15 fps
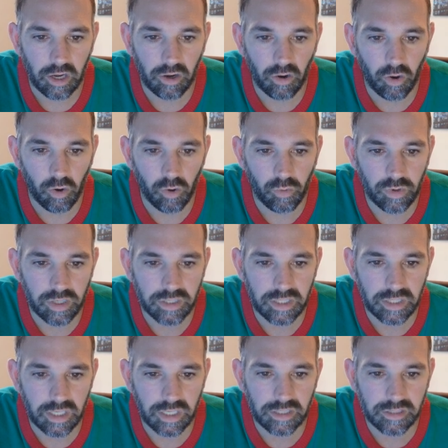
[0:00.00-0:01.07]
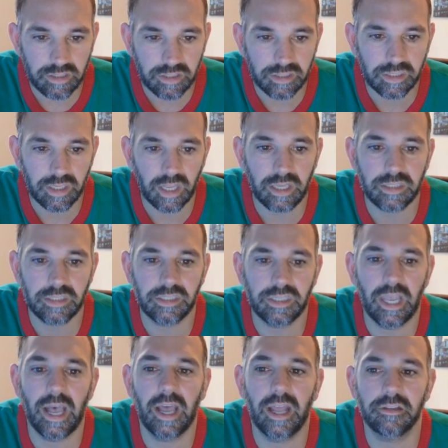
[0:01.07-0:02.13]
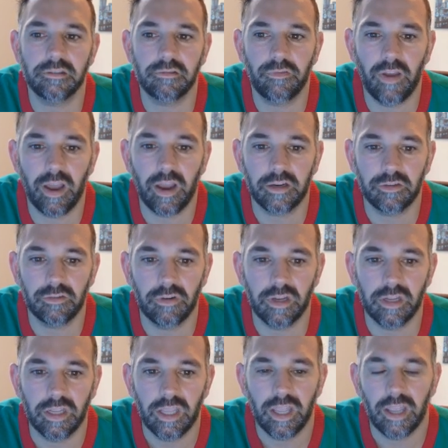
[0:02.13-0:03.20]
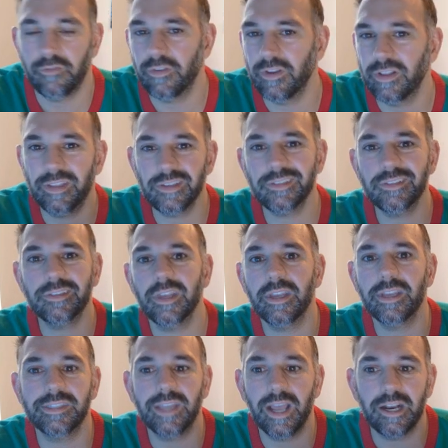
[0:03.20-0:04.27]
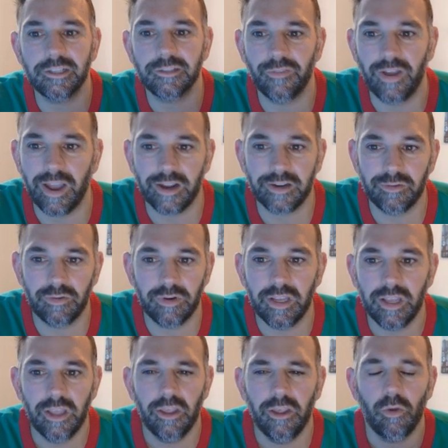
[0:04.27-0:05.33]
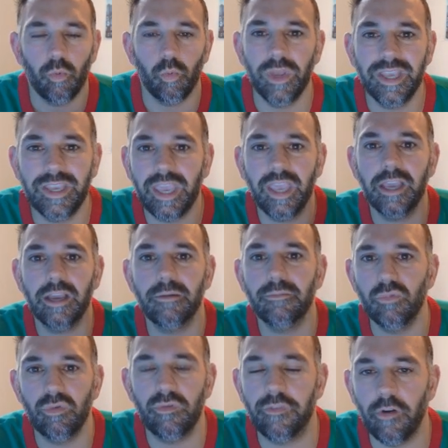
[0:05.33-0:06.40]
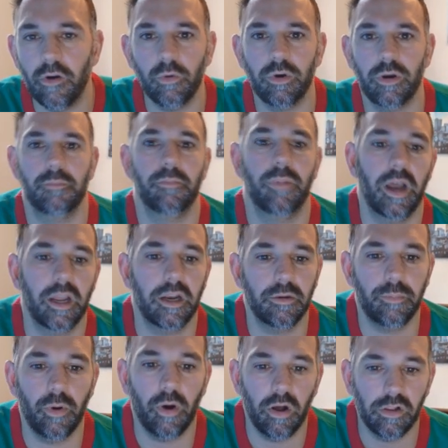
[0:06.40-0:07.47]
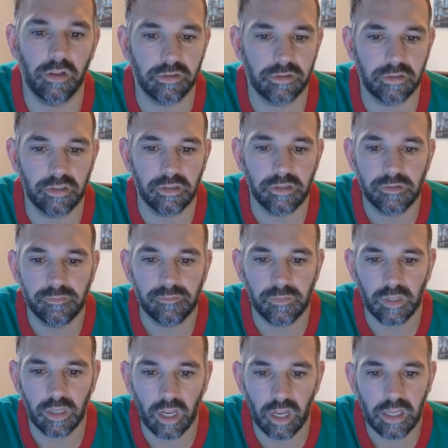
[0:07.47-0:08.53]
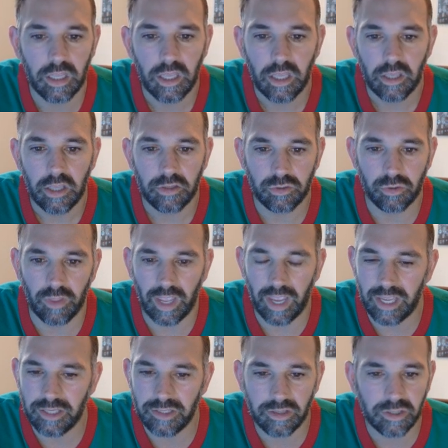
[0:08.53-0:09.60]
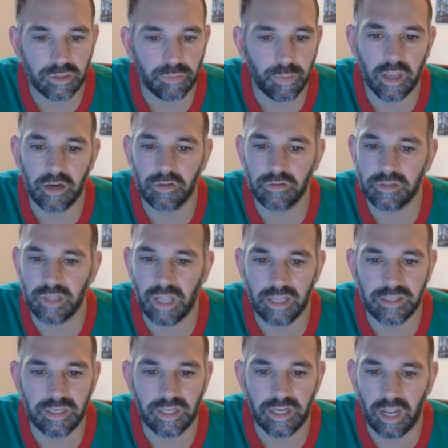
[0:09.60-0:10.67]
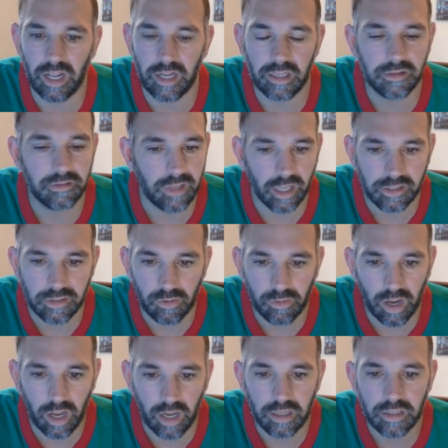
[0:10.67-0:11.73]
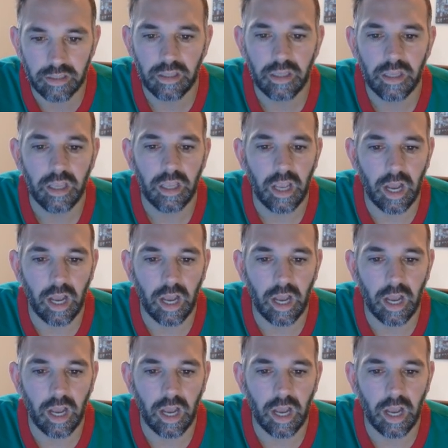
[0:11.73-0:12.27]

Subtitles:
and it always needs to say satisfactory. If it doesn't say satisfactory, we can't move forward and bind a policy, okay? So the age of this panel is 1980. That's okay.